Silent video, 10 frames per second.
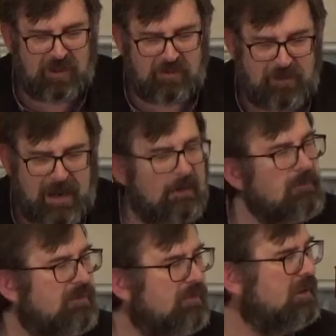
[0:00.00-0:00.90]
all about,
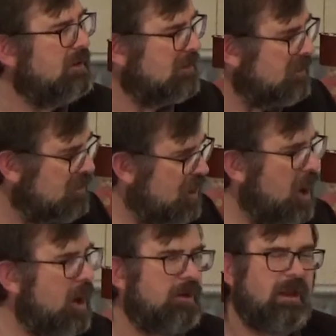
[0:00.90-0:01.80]

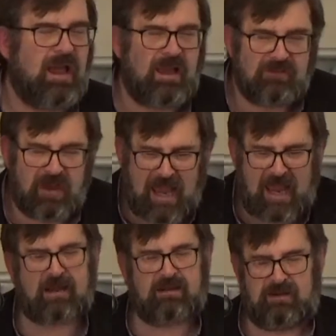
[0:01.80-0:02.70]
God has
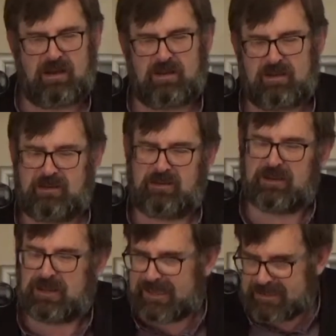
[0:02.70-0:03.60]
acted
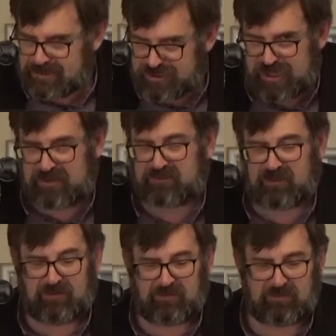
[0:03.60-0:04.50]
in
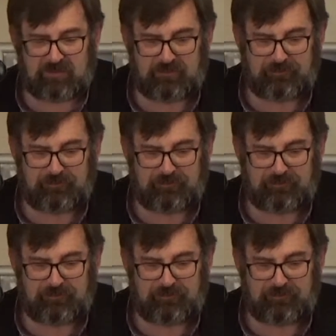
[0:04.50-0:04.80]
Jesus.